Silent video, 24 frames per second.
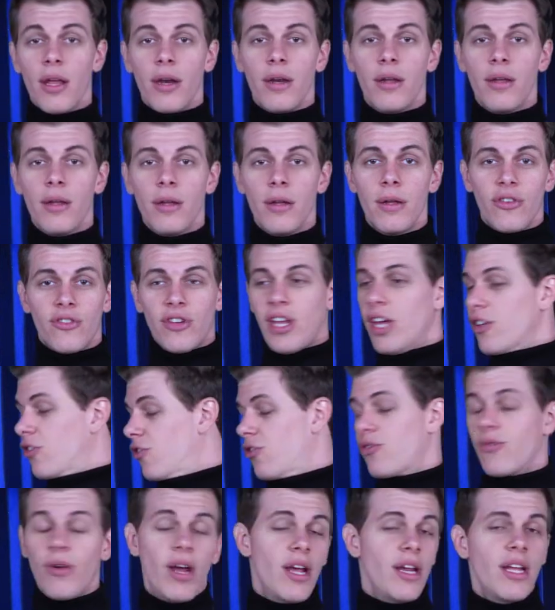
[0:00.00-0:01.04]
it. Just get
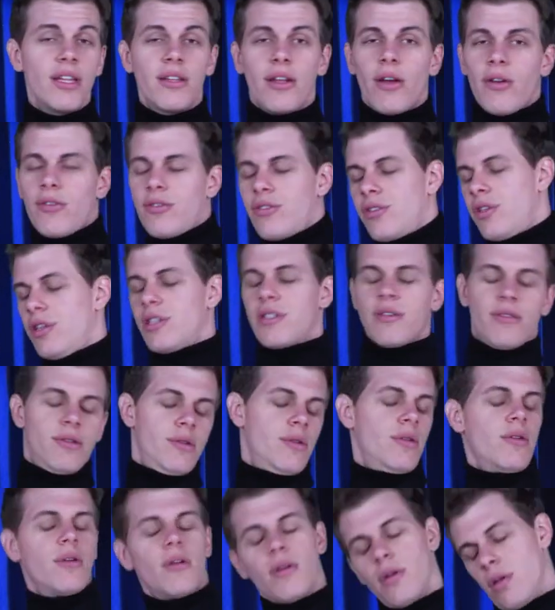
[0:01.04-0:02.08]
straight in there. Just
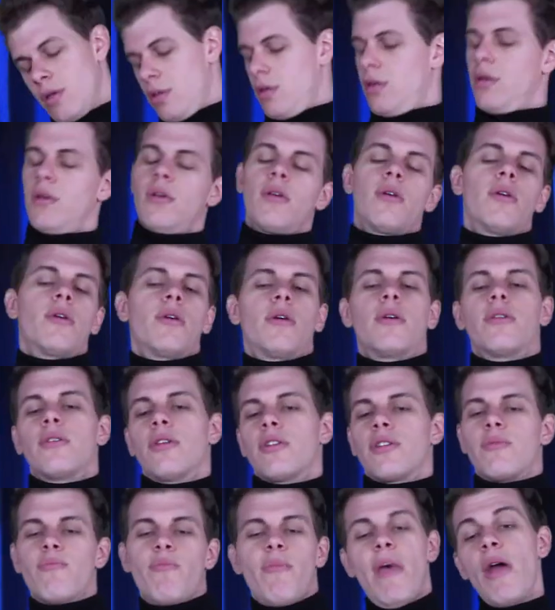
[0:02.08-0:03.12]

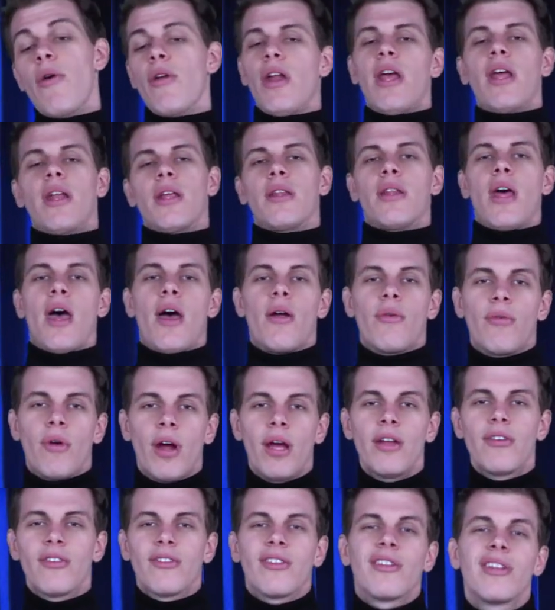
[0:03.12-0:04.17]
Just marinate in that,
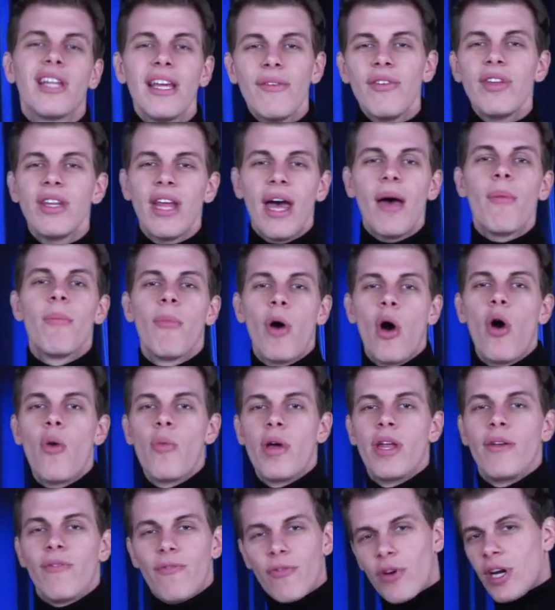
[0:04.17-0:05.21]
right? Just live in that
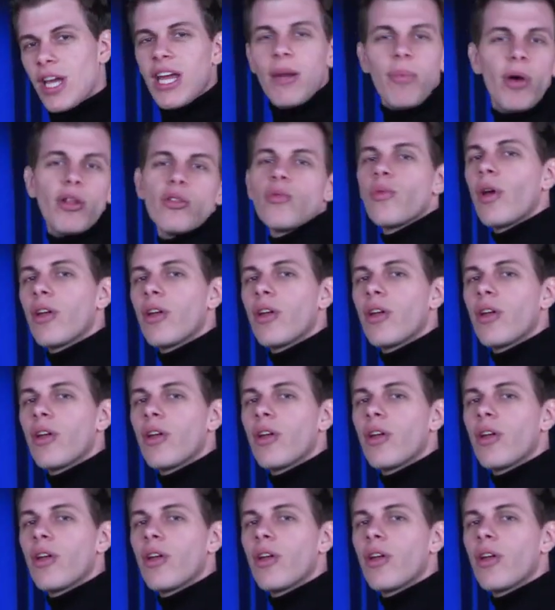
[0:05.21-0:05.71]
moment. Forget about the